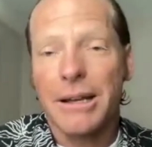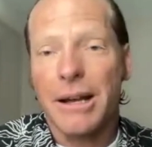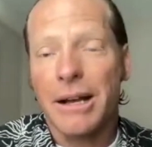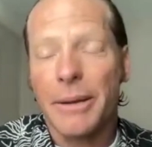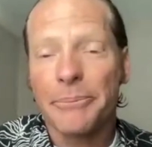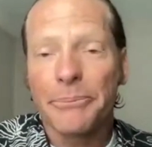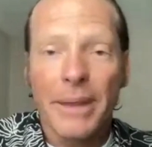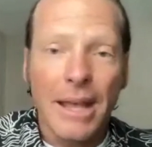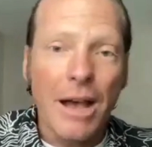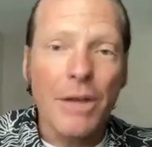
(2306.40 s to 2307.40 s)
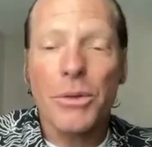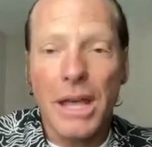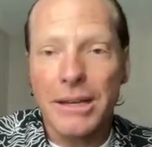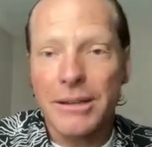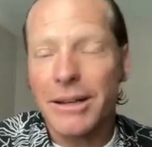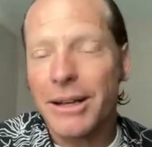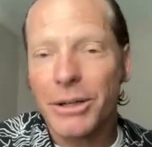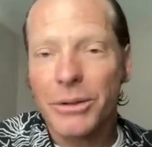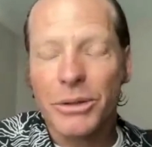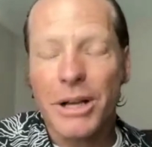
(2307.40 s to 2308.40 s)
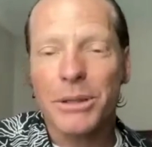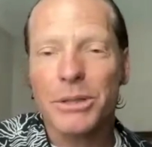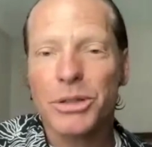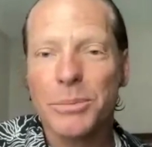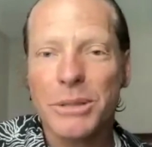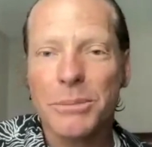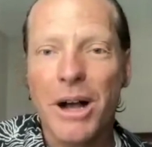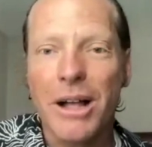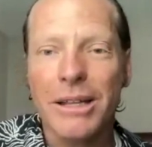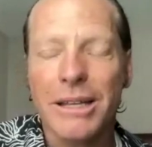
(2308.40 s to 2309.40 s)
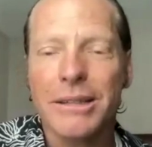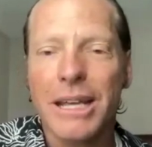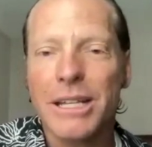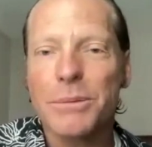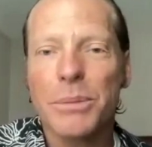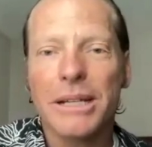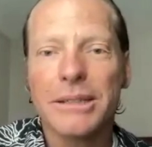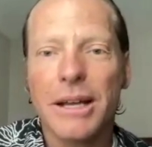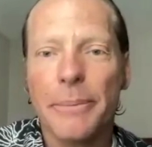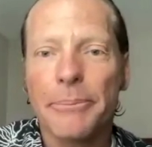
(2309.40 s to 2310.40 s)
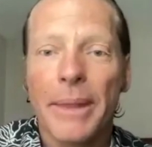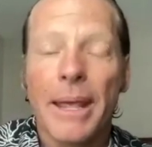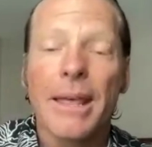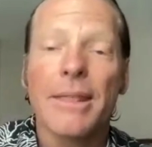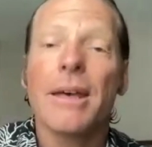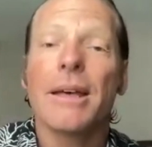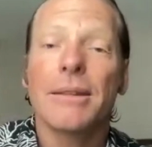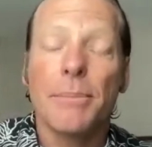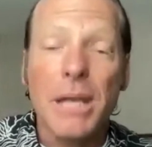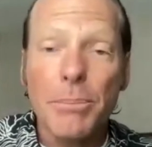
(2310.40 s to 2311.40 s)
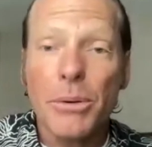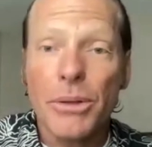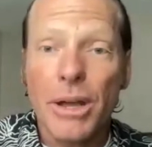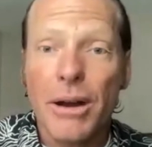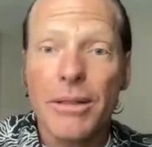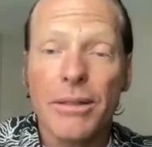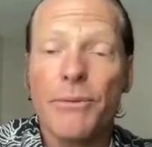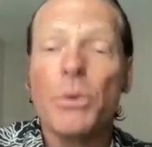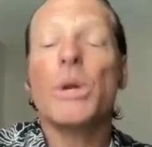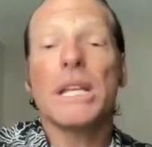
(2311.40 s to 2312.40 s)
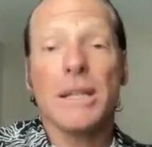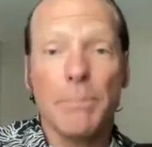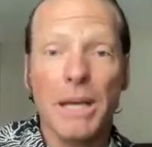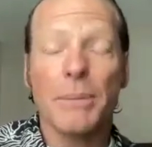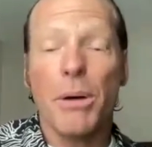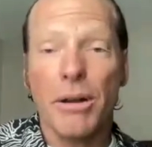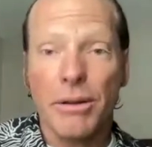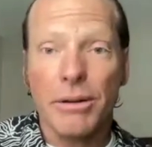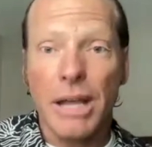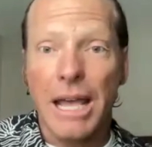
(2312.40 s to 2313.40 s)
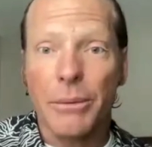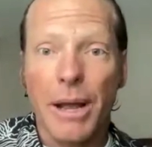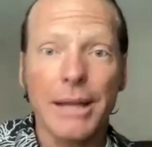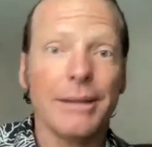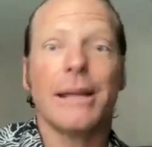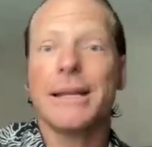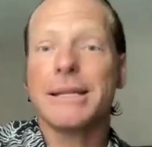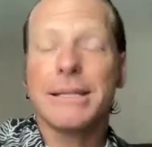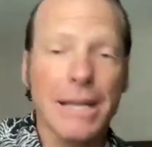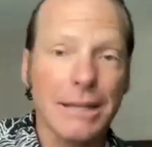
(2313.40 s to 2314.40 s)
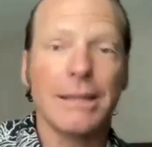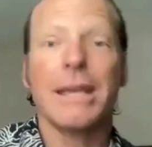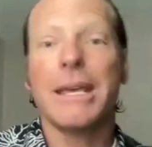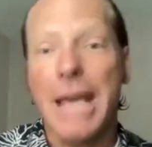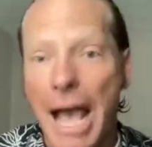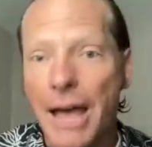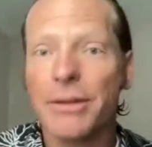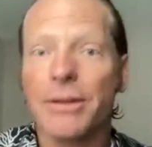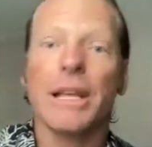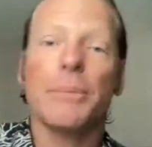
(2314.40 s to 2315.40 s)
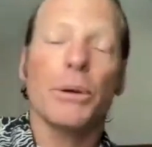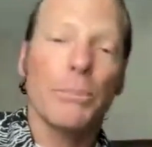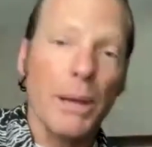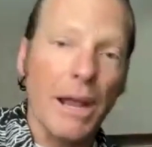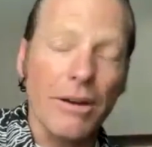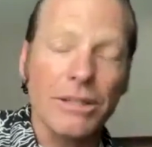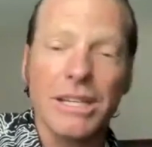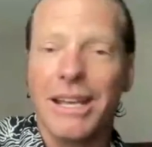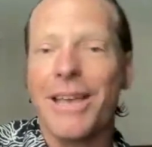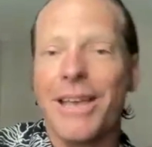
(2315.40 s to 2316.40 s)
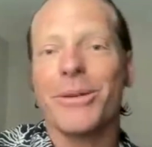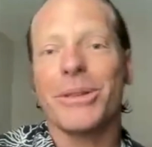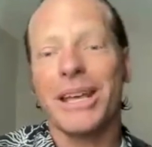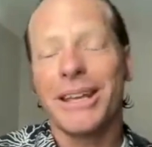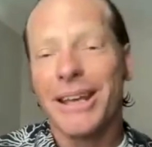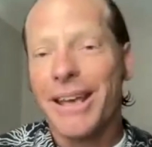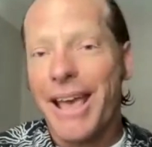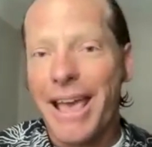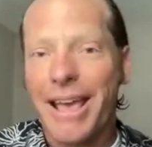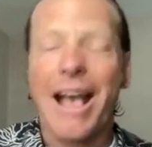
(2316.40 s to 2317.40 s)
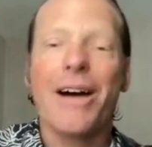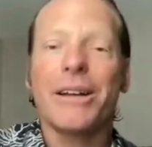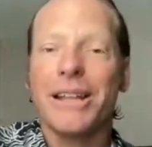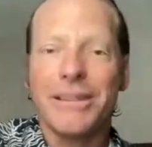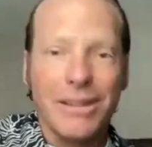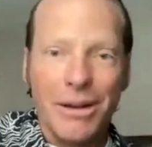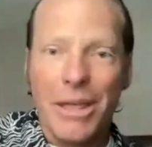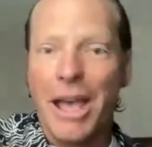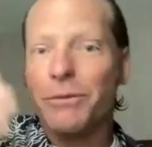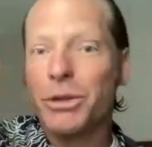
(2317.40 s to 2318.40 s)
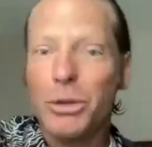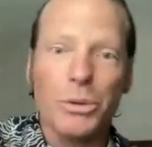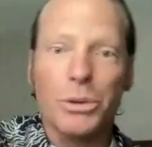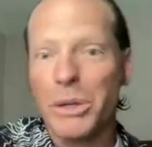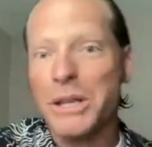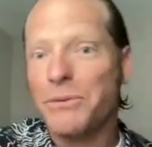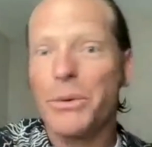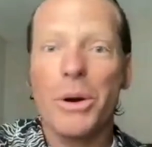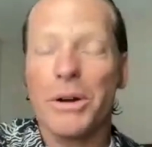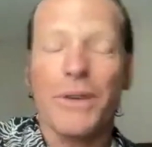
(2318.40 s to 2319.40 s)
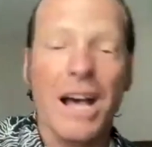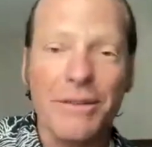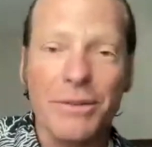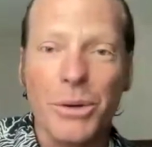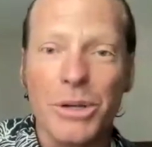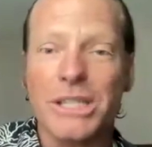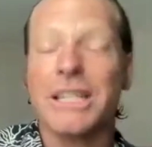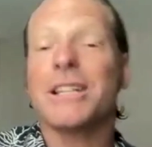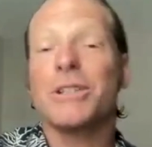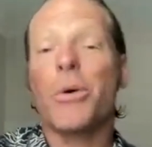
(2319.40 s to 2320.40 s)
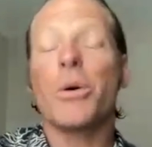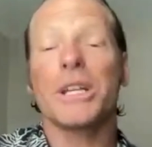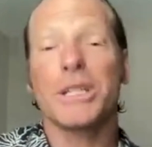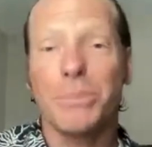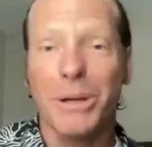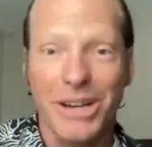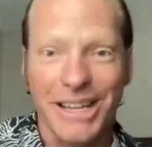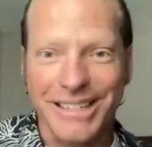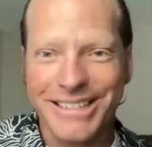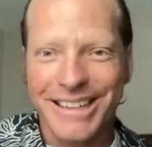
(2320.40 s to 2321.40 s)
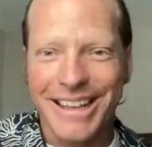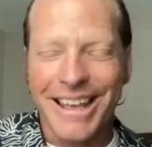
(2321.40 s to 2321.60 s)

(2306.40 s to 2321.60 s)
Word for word: uh, um, other than a couple of trips to Bali and things, but um, the the people there food is a big part of their day right they sit they gather they prepare together they hang out and you know they have two three four five courses and it's a whole experience